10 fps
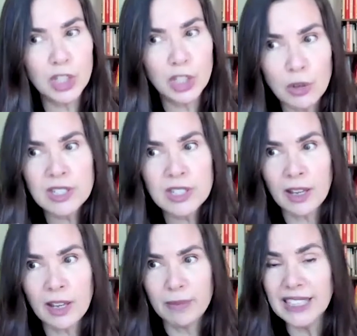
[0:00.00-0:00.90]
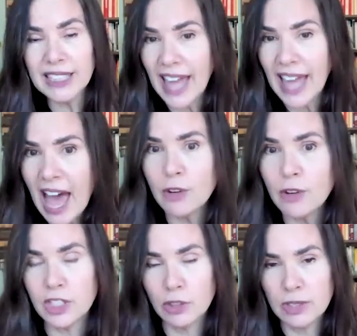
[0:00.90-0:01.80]
used to being
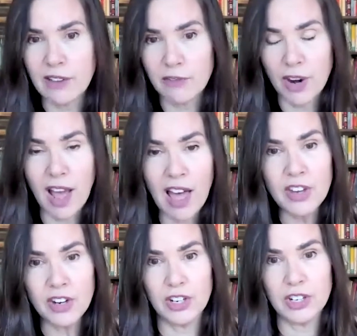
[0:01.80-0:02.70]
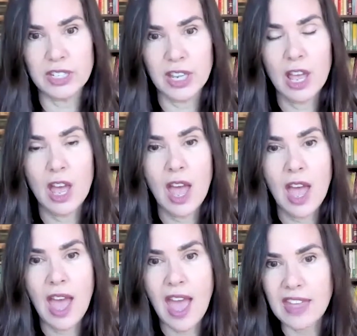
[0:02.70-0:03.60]
allowed to use that for others.
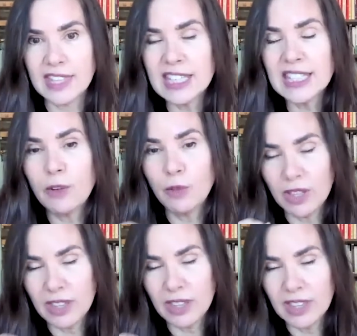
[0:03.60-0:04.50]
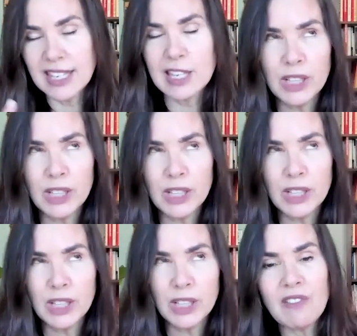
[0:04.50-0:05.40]
And this is really
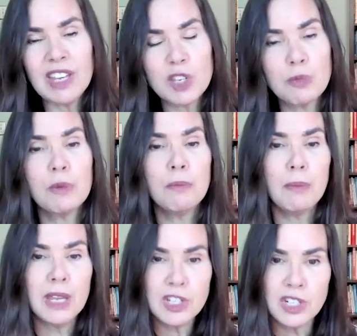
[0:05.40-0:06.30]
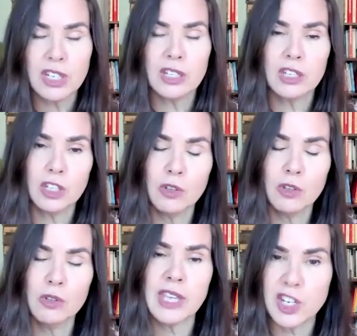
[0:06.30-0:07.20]
about giving us permission to
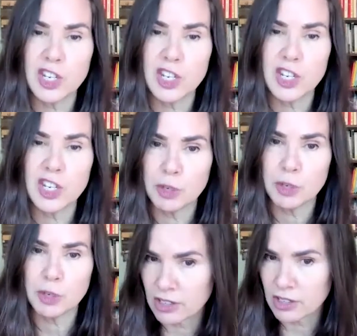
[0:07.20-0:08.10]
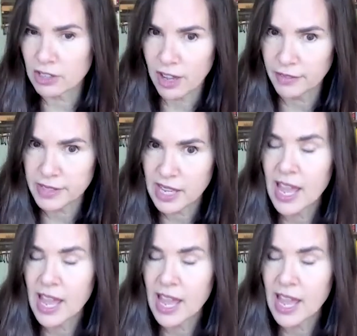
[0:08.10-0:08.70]
use that to protect ourselves.